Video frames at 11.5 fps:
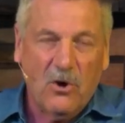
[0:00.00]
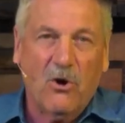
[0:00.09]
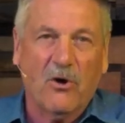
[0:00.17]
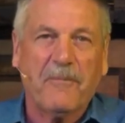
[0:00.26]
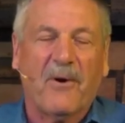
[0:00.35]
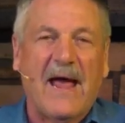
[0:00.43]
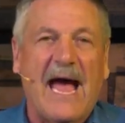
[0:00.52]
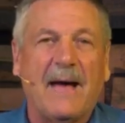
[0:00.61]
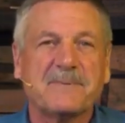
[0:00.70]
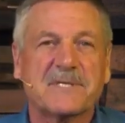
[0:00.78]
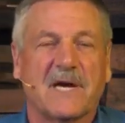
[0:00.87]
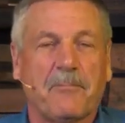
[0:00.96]
Or
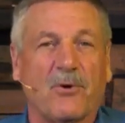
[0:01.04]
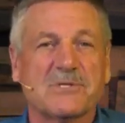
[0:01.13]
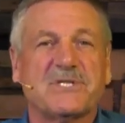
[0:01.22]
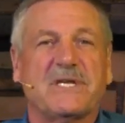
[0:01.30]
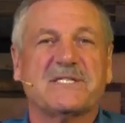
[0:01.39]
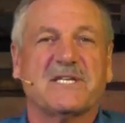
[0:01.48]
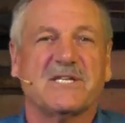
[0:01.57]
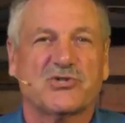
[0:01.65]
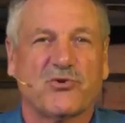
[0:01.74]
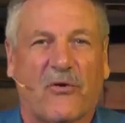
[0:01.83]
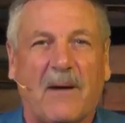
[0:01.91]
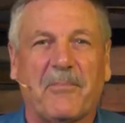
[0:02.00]
perhaps a person is in
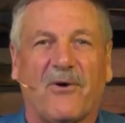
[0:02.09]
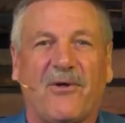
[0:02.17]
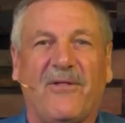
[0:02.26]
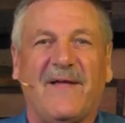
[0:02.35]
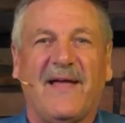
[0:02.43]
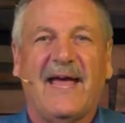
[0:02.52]
trouble,